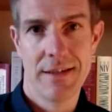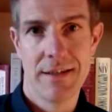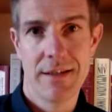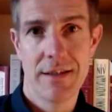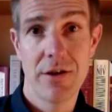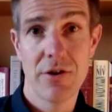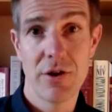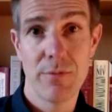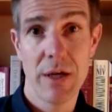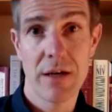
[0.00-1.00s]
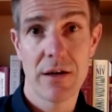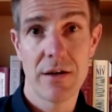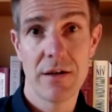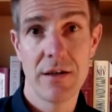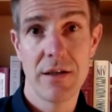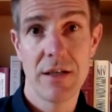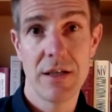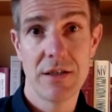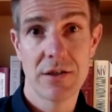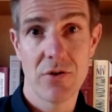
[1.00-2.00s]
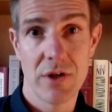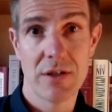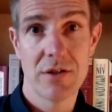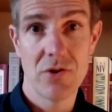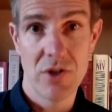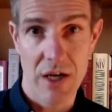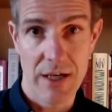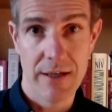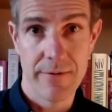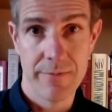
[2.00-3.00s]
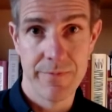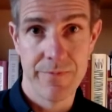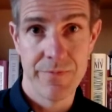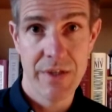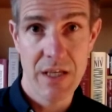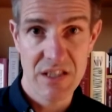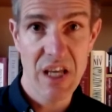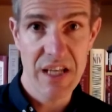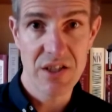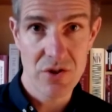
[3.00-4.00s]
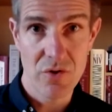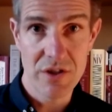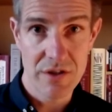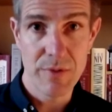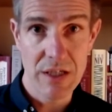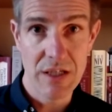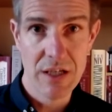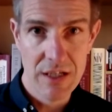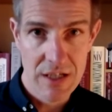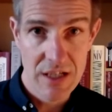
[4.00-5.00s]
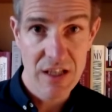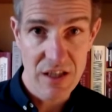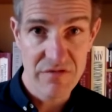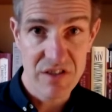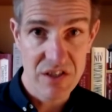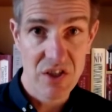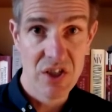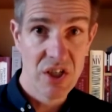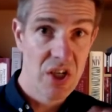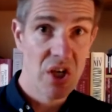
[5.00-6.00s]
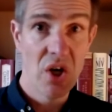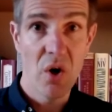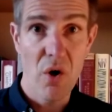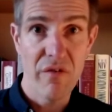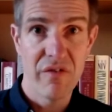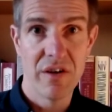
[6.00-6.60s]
The other, the baker, is going to die. His head is going to be lifted off.